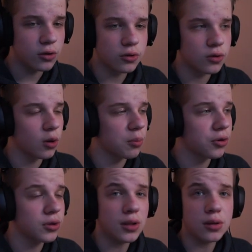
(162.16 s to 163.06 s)
through this whole
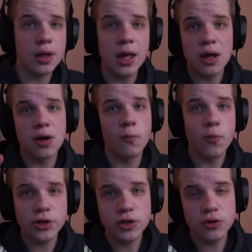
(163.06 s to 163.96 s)
process. What
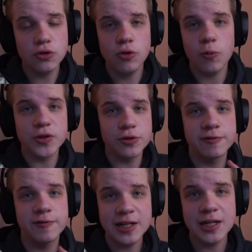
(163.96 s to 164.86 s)
you can do when you're
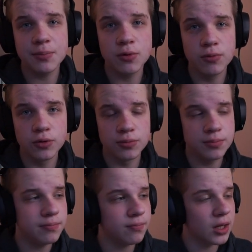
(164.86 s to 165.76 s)
filling up your room,
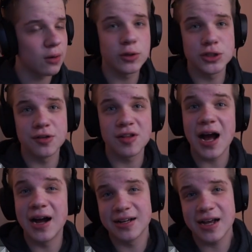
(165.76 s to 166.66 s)
which is,
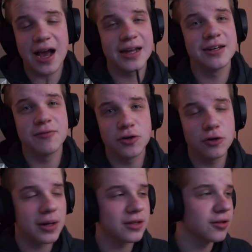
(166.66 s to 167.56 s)
uh, I didn't even know
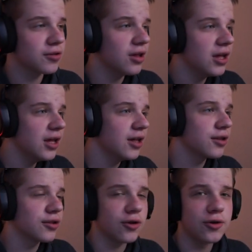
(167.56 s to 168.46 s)
about this,
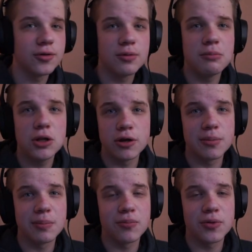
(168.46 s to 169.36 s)
so a lot of
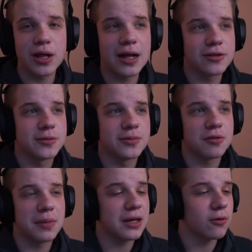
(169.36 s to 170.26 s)
my items
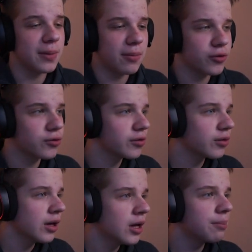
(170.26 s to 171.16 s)
make all my models,
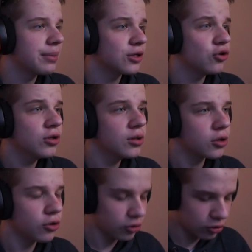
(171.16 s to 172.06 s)
but you can just
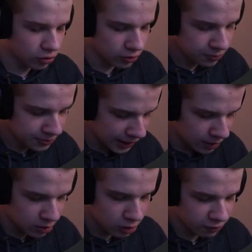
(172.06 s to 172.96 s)
go Google and
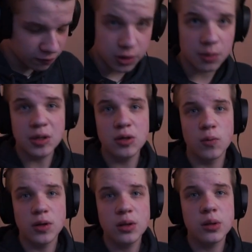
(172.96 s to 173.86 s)
search for something you
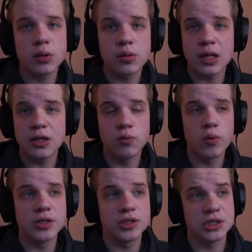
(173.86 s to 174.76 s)
want. So say you
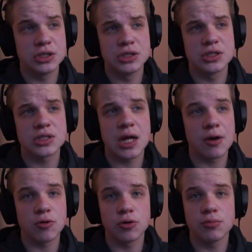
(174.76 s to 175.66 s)
wanted, I
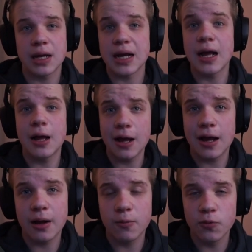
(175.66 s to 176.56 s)
don't know, like
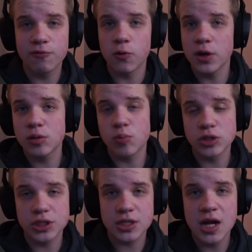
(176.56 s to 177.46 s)
uh, for his
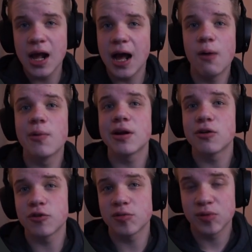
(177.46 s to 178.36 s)
project, I wanted a
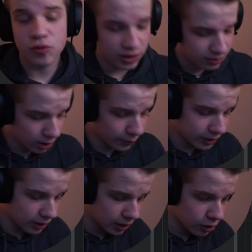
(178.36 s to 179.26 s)
Christmas tree. So I
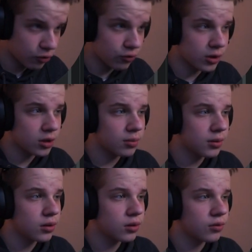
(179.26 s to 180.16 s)
went
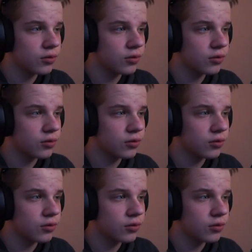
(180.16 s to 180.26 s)
Christmas